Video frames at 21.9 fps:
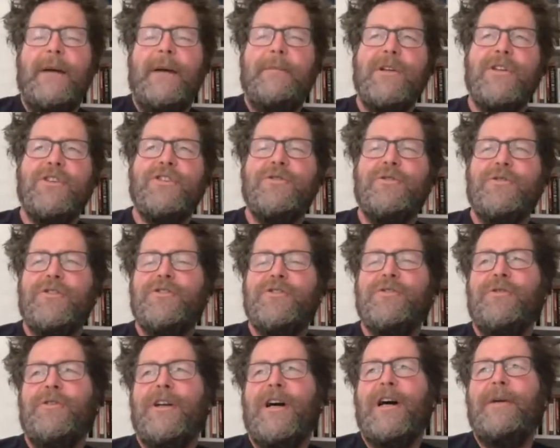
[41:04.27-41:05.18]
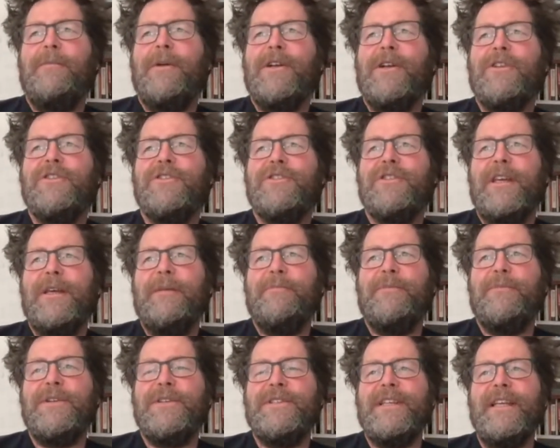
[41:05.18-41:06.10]
I'm not sure sure how much
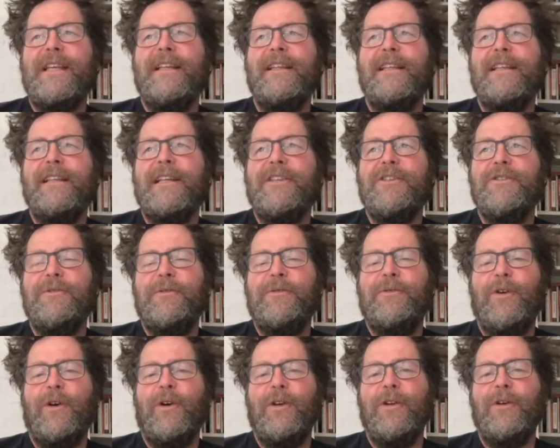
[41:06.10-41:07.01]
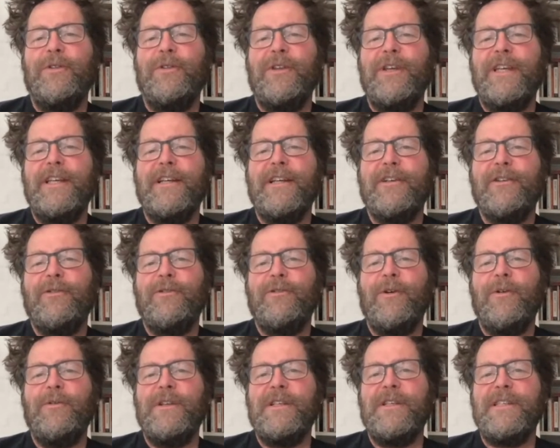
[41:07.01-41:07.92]
in Brazil that you follow the uh,
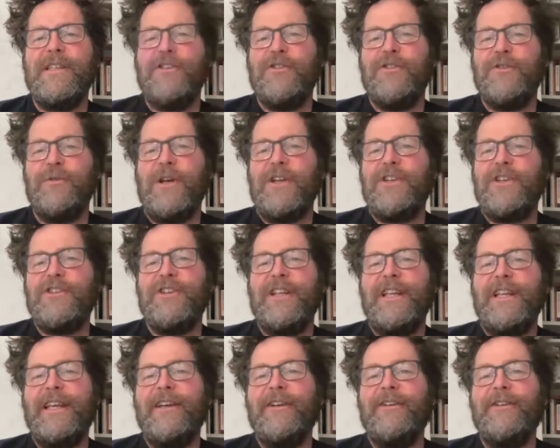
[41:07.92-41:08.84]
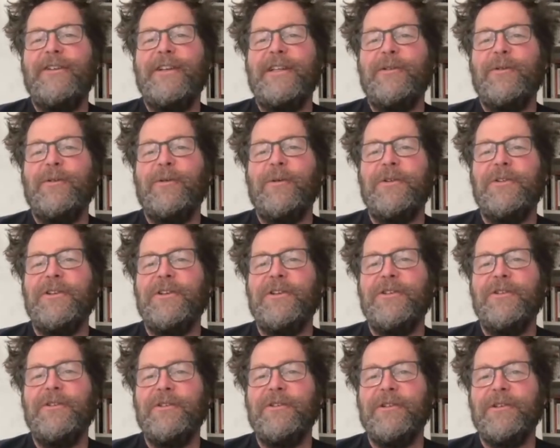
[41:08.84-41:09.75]
corona situation here in
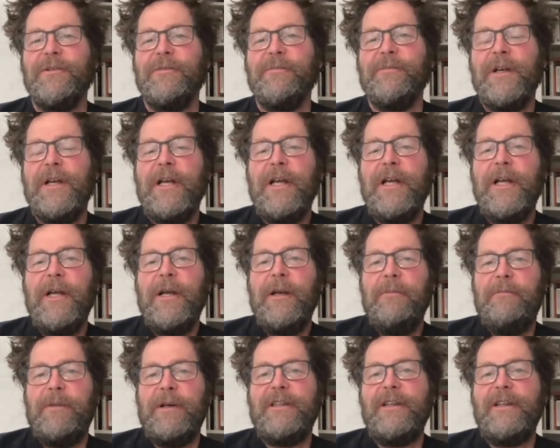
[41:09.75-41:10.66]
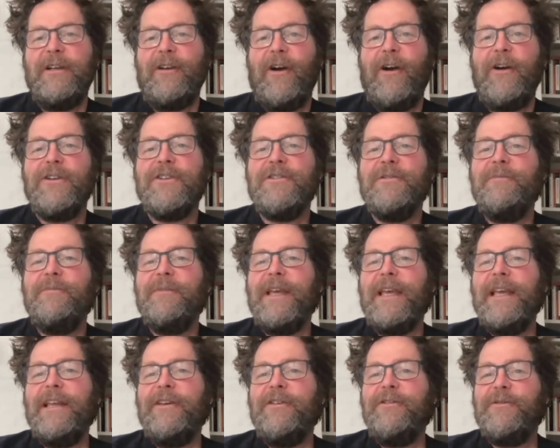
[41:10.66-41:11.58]
northern Europe, but there are some
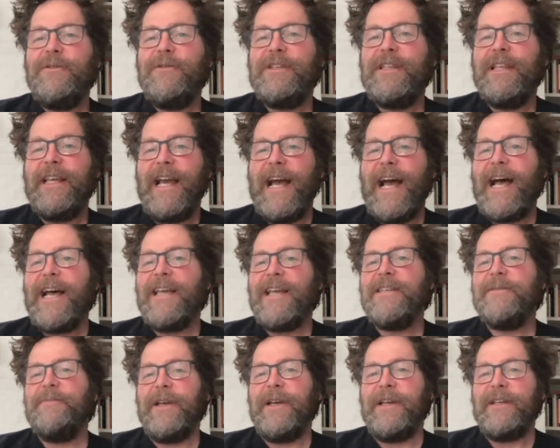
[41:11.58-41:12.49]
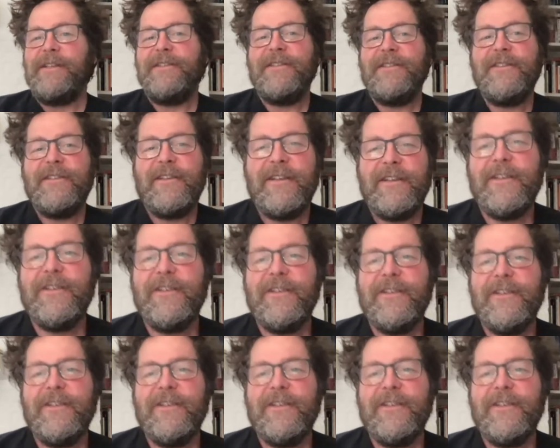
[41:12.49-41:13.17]
interesting aspects